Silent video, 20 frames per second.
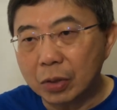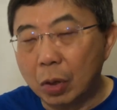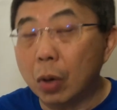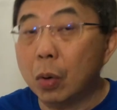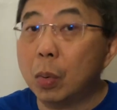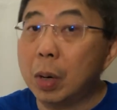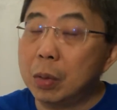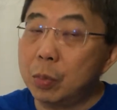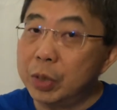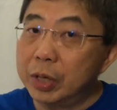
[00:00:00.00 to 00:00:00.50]

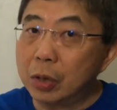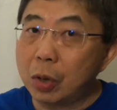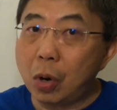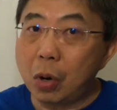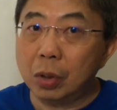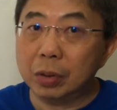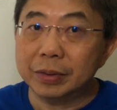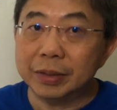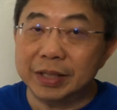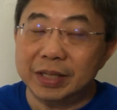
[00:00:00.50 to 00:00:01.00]
or what we
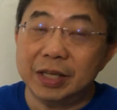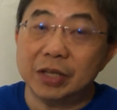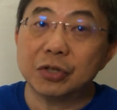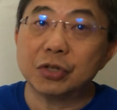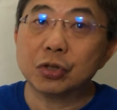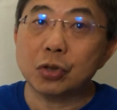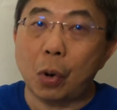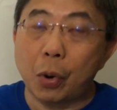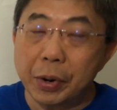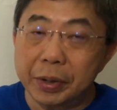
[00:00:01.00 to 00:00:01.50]
call the
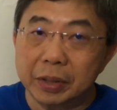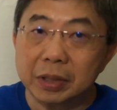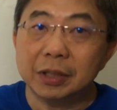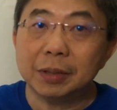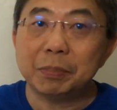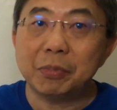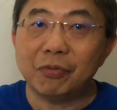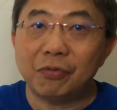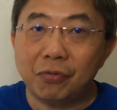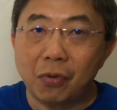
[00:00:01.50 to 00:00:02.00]

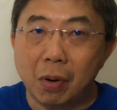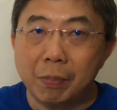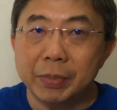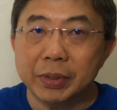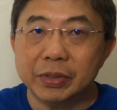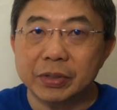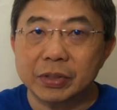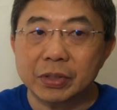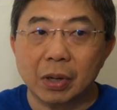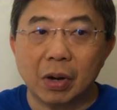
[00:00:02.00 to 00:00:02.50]
historical
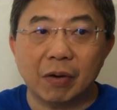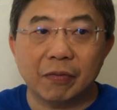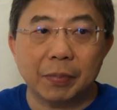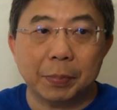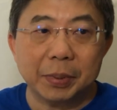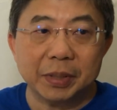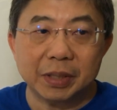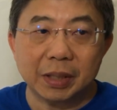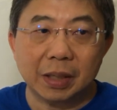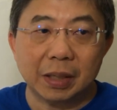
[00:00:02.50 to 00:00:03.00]
performance of a
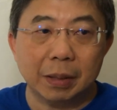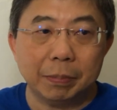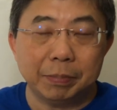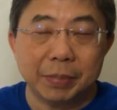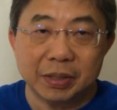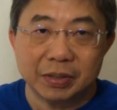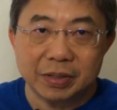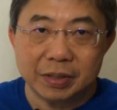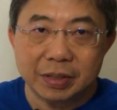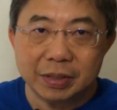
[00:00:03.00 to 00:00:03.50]
particular
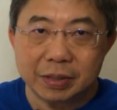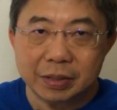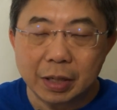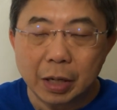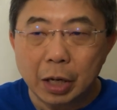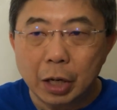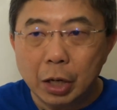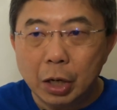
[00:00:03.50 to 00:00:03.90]
business,